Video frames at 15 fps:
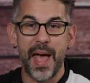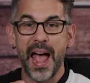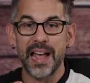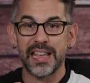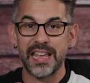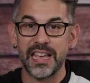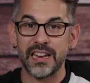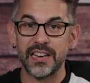back
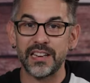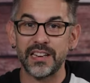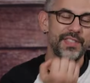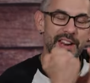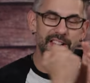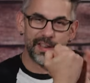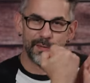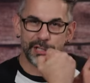in.
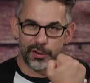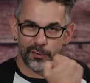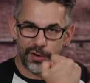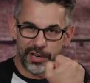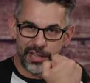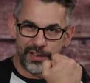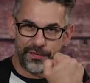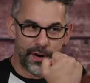That'll give us a
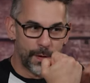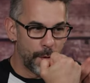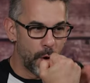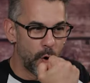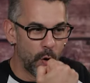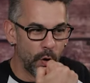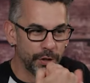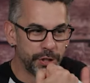really firm
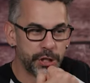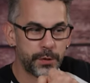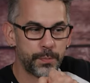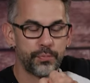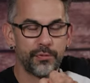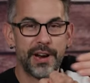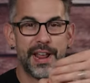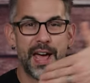hold
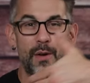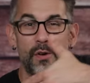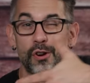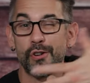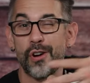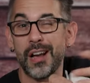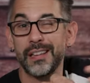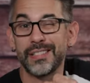spread out
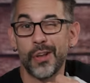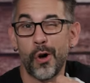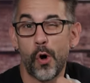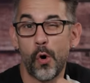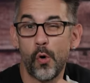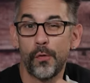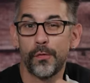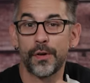across the
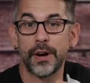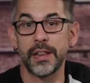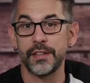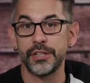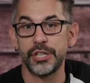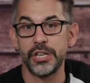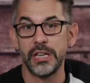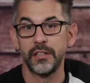whole front of the
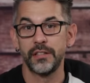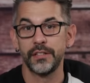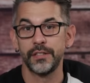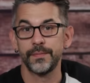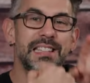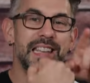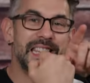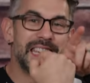shield.
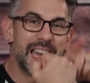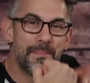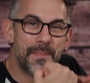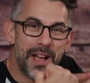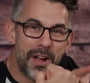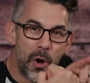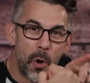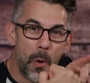To get
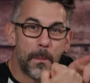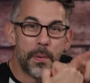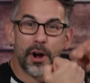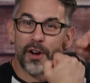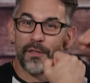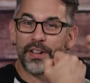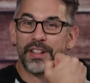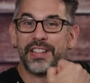my hole
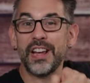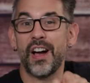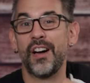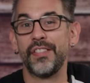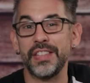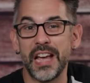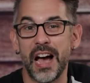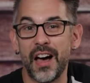perfectly
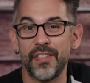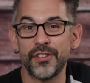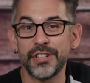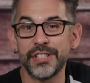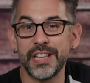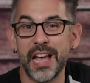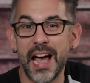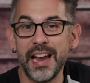on the other
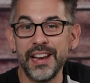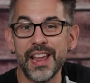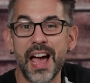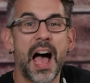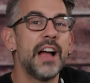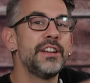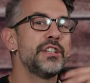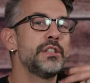side,
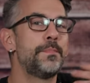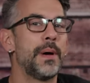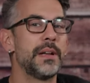I just